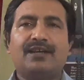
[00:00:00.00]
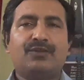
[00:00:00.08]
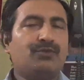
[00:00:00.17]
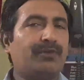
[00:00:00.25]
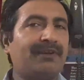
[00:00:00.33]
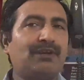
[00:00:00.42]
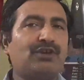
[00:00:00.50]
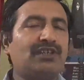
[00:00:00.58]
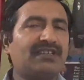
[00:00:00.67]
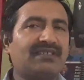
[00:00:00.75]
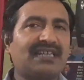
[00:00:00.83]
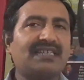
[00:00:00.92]
We will not
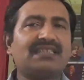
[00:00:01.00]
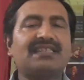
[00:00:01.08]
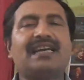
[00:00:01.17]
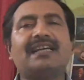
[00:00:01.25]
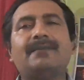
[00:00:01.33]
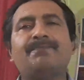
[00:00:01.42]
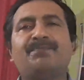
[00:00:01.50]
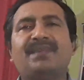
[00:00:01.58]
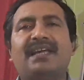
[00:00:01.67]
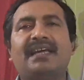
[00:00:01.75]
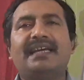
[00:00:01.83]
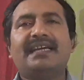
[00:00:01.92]
discuss here
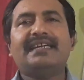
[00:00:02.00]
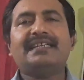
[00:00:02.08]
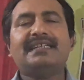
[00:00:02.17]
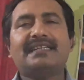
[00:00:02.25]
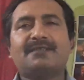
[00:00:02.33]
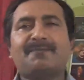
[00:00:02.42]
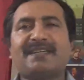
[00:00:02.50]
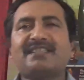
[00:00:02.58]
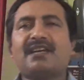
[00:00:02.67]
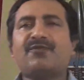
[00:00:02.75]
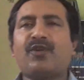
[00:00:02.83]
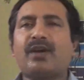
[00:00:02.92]
any
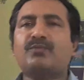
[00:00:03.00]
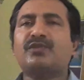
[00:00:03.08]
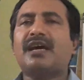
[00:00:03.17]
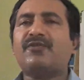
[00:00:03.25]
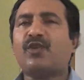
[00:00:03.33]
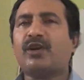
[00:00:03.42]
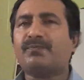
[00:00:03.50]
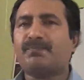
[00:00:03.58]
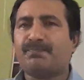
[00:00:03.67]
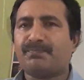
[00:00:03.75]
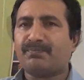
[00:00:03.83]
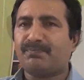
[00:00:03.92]
special formula
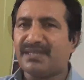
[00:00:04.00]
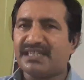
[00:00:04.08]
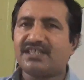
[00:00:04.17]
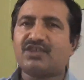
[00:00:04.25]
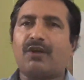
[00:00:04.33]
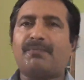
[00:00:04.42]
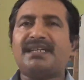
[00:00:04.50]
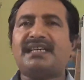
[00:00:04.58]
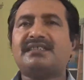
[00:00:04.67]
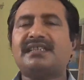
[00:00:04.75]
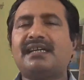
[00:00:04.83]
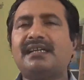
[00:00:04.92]
for mixed
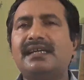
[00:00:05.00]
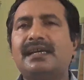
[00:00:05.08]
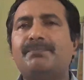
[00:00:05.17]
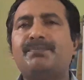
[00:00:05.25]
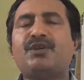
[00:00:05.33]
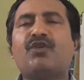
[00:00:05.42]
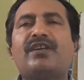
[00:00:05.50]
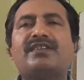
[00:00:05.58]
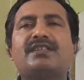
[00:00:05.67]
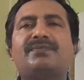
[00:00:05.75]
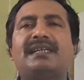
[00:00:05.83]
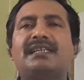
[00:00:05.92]
combination, because
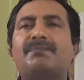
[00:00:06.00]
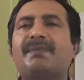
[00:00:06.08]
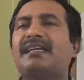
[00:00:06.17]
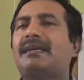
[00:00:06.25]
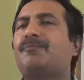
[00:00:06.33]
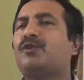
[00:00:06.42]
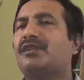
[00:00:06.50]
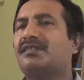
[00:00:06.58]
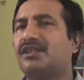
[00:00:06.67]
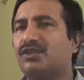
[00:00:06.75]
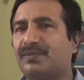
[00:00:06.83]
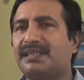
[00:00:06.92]
it will depend upon the
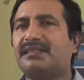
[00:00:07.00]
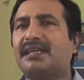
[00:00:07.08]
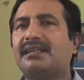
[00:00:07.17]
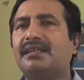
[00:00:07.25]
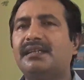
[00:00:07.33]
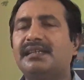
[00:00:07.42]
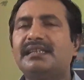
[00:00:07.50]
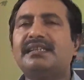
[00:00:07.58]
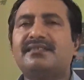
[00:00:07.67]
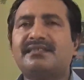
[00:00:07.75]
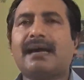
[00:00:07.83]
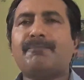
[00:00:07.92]
situation.
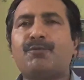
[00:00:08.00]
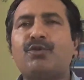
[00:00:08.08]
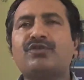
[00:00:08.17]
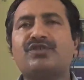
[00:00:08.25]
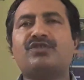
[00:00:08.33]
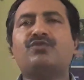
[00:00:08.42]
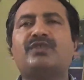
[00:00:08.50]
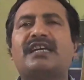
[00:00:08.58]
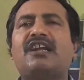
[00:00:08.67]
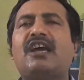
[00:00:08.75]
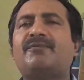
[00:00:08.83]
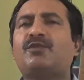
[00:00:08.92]
In some books you
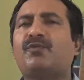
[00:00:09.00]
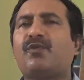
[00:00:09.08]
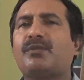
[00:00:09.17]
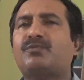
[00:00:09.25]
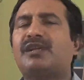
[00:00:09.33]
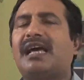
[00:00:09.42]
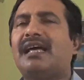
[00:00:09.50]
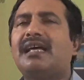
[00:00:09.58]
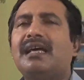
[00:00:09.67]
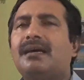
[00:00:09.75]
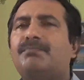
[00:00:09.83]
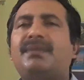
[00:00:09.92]
can have the formula,
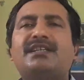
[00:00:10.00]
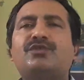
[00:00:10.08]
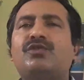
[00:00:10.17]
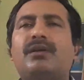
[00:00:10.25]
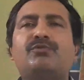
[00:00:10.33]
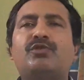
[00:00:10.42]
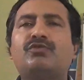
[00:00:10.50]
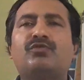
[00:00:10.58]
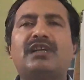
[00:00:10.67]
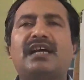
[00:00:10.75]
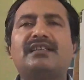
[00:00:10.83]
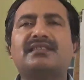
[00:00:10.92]
but you have not to
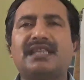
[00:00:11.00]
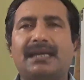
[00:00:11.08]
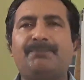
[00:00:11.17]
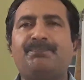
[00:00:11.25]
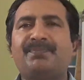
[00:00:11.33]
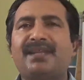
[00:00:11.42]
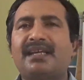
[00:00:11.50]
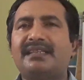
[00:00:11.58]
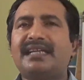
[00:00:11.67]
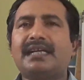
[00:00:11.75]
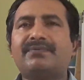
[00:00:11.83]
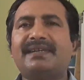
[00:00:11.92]
learn them.
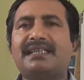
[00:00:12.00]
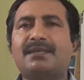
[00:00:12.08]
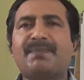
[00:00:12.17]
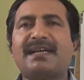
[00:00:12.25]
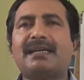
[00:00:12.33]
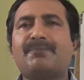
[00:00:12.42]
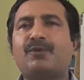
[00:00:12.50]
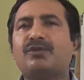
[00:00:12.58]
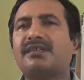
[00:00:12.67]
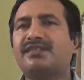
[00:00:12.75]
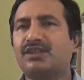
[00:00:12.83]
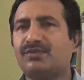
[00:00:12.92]
That will depend upon
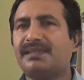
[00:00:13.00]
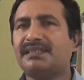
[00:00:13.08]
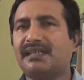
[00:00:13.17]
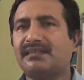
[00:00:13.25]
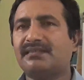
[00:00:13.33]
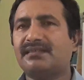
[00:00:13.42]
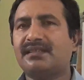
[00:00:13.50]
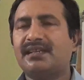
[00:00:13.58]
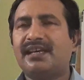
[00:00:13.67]
the situations.